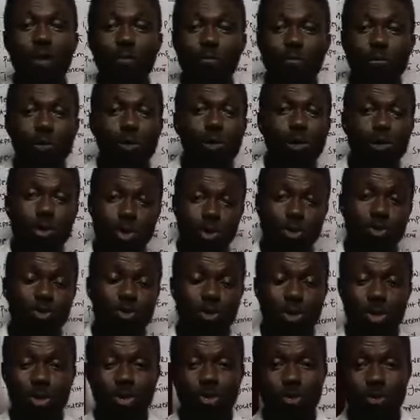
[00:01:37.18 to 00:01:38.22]
of course, you
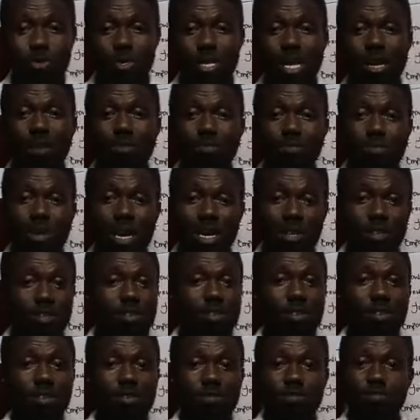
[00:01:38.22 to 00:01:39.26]
know the youth. Now,
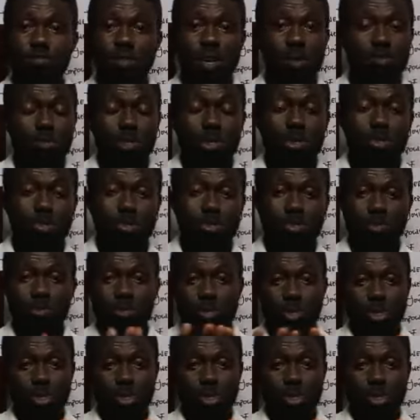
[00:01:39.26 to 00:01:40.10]
myself, I'm a youth.